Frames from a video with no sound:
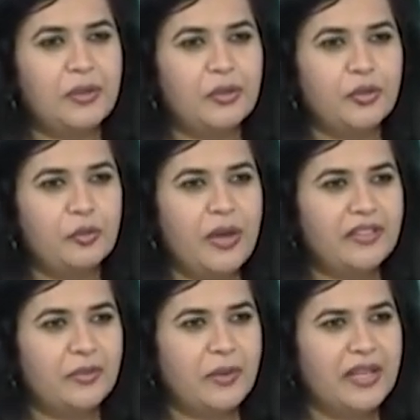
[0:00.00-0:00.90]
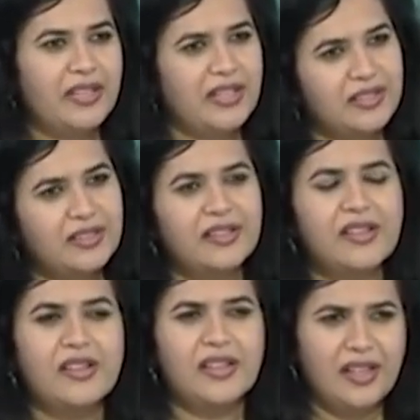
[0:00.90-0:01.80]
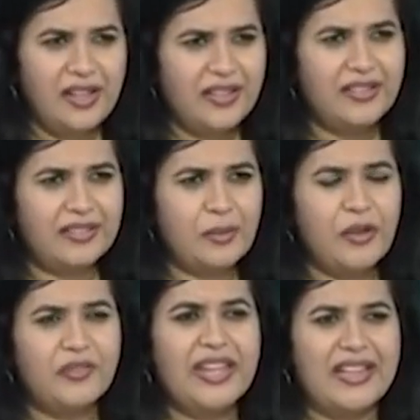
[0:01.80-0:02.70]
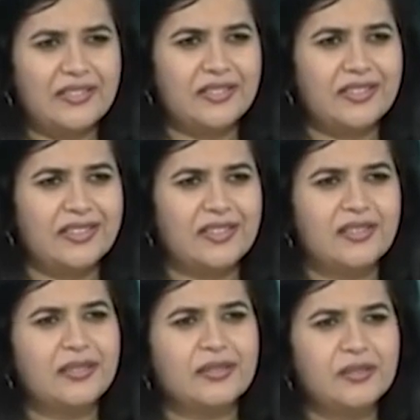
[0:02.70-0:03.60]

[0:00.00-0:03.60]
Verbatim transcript: Manoj Bajpayee and uh, some of the actresses,